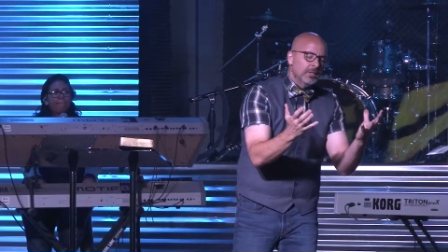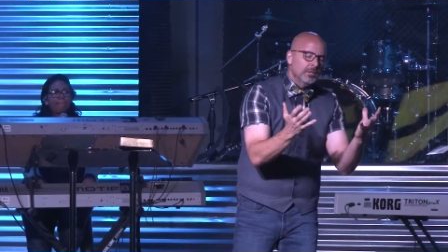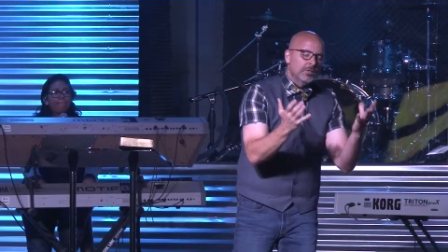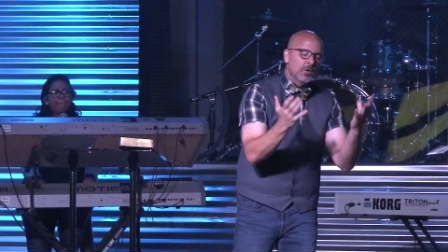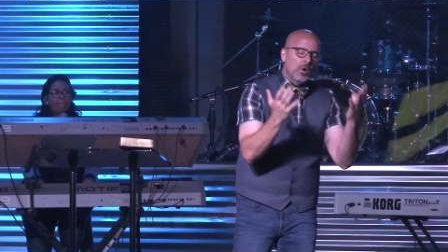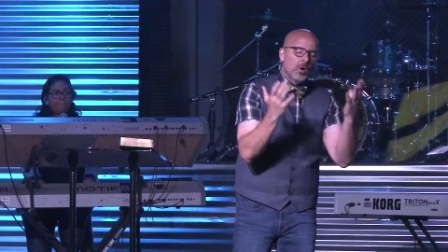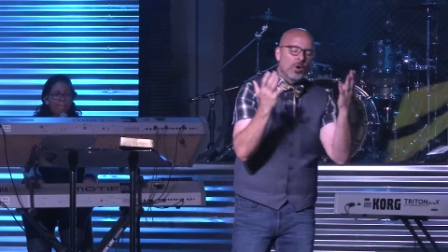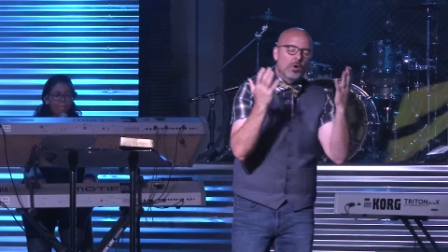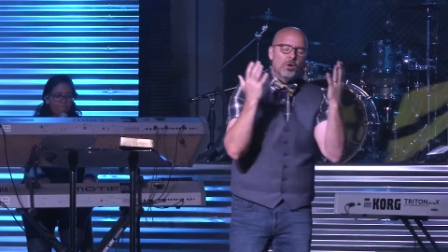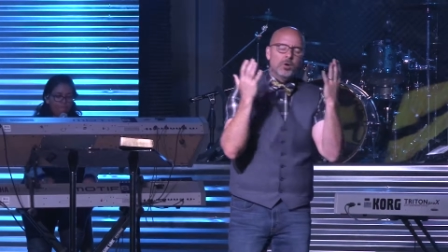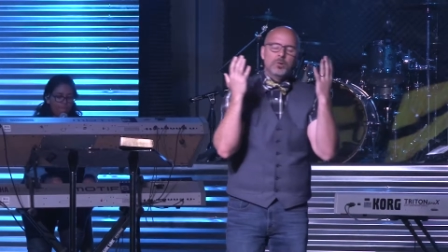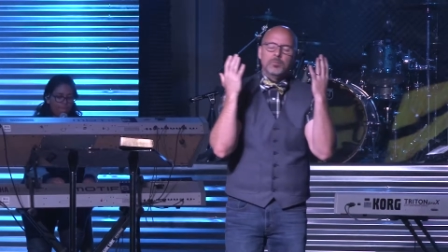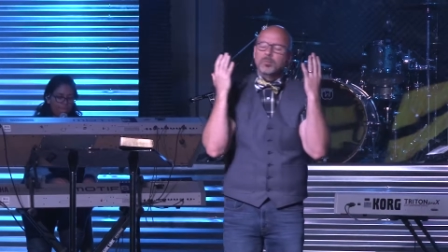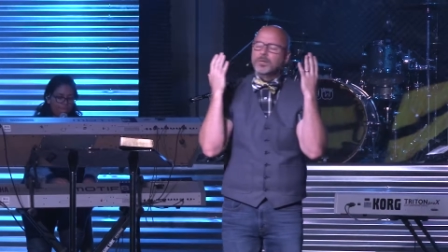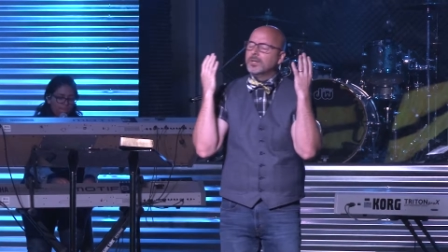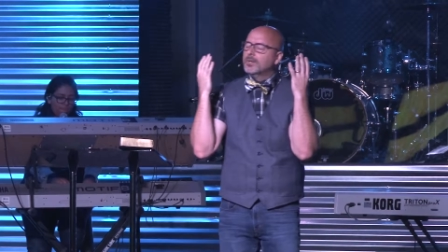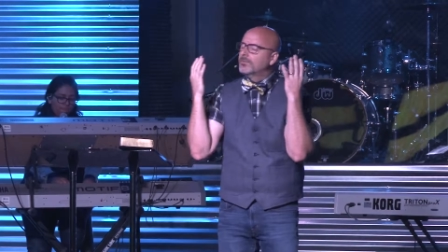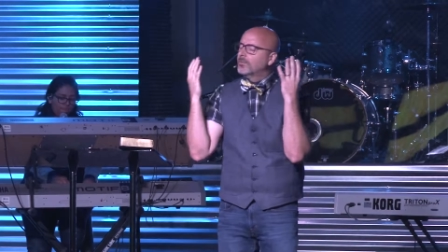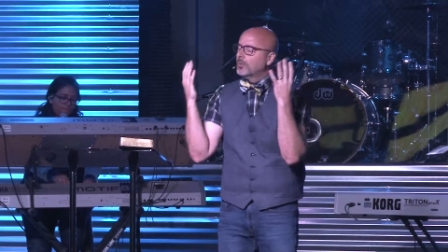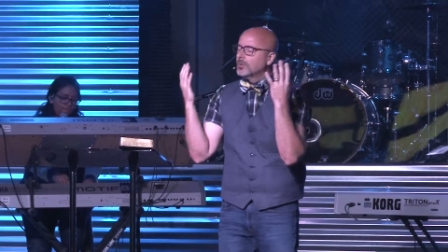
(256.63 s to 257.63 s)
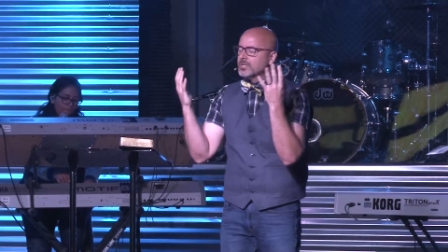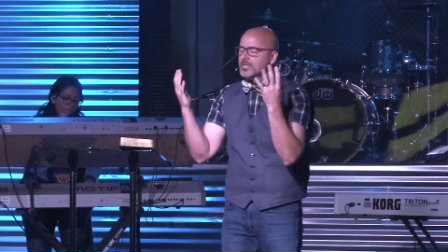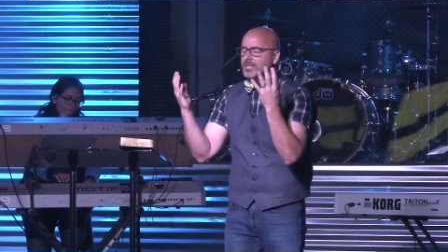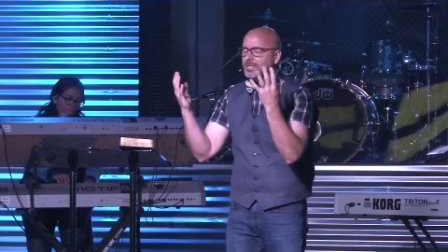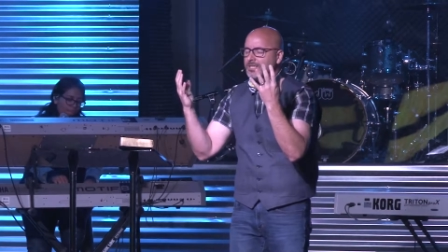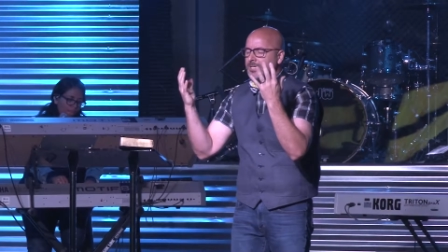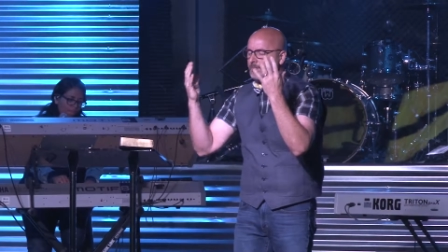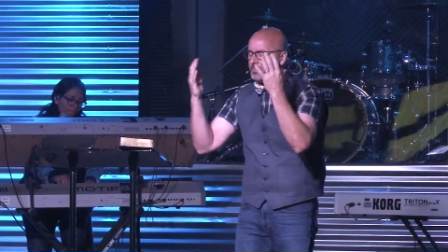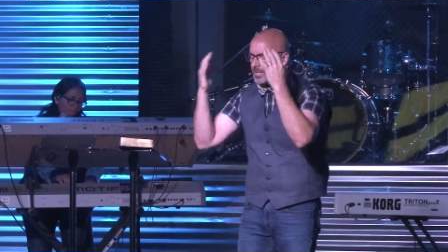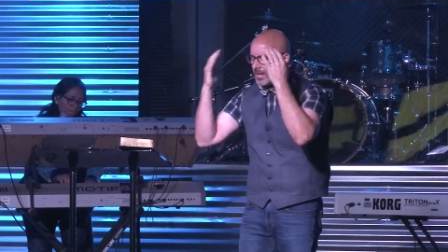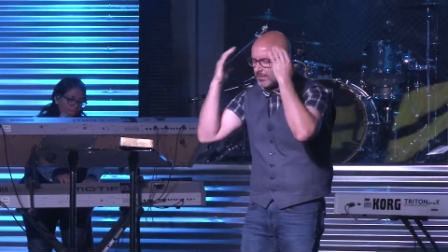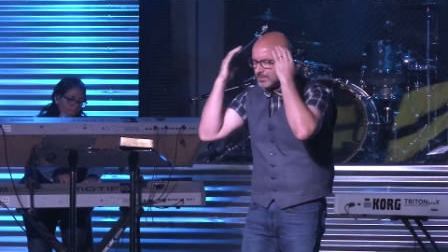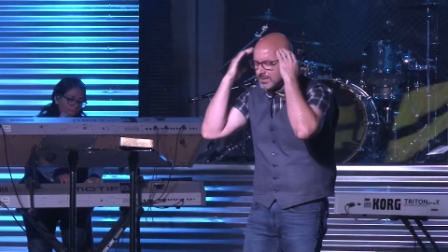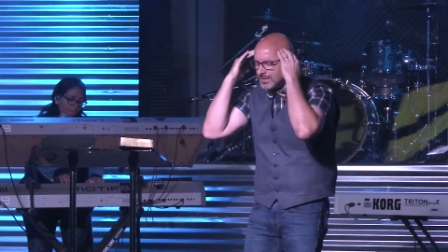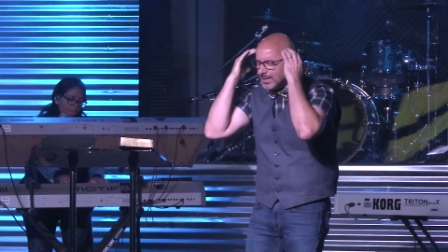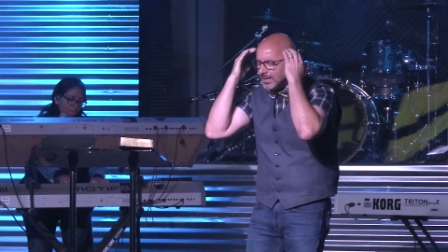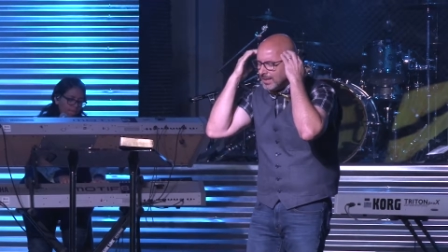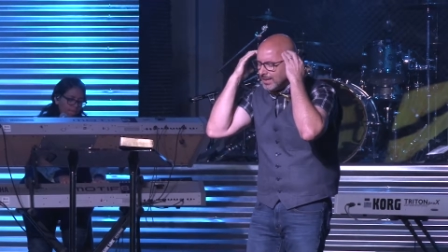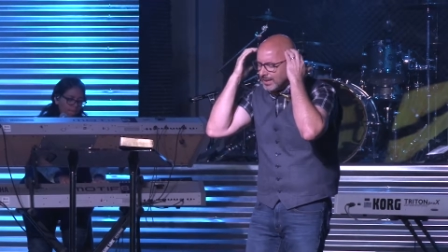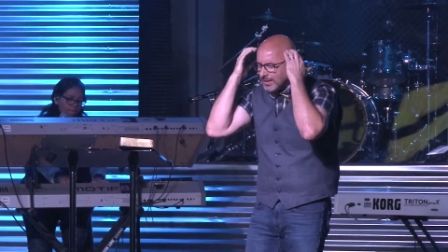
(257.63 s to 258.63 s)
And all, unfortunately, sometimes,
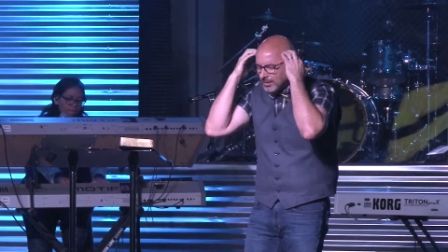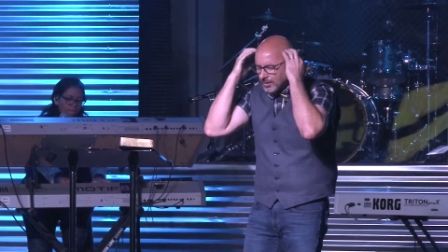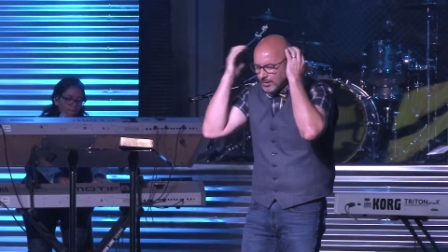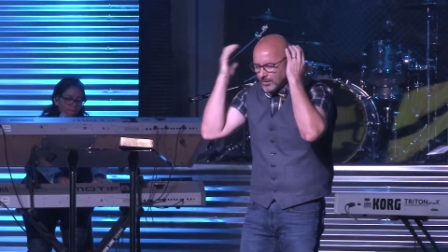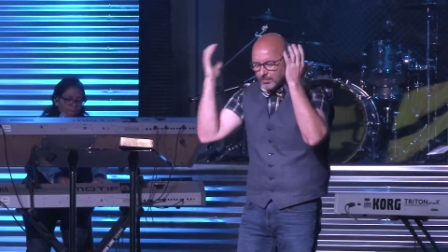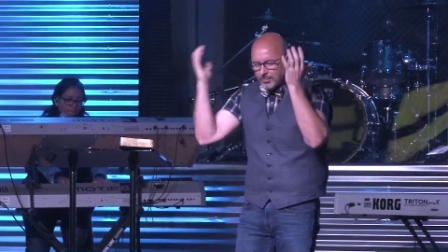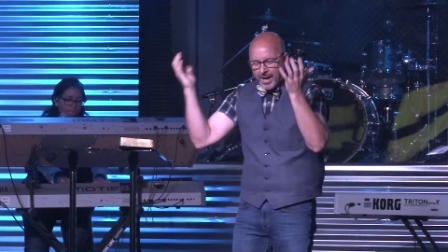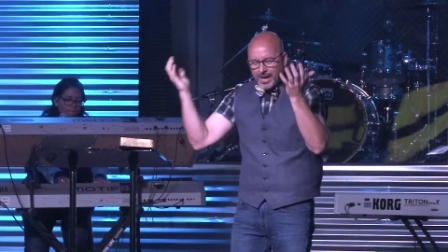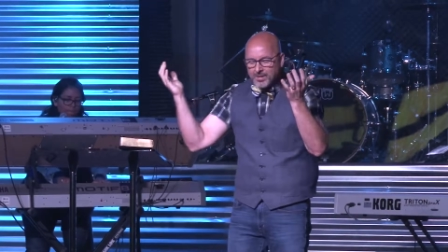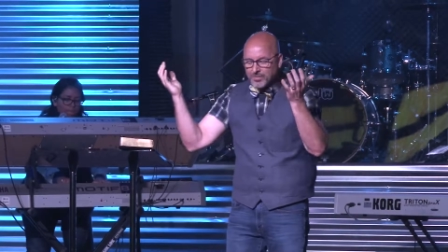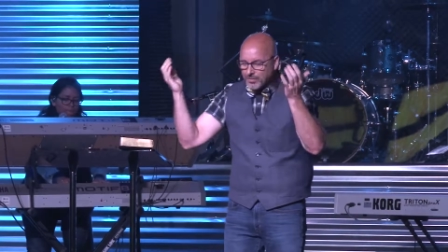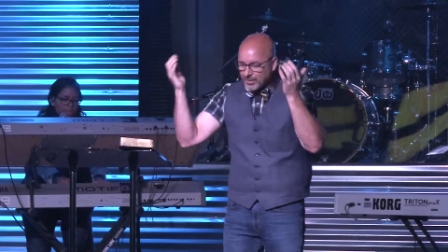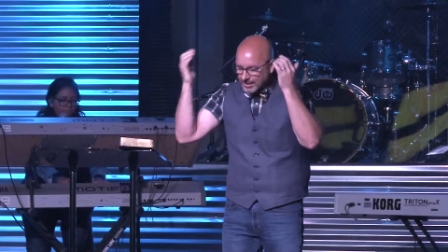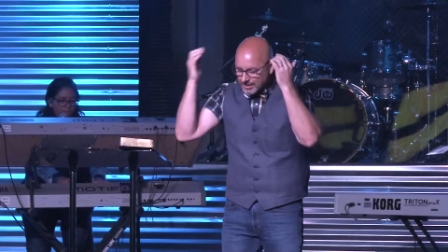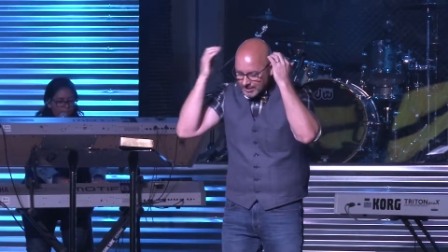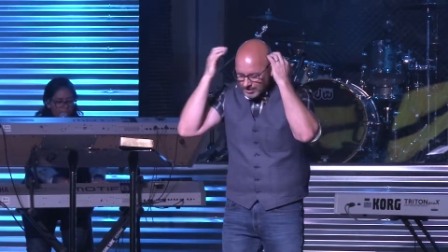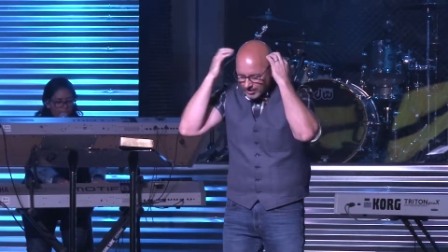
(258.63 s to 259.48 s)
oh, my thick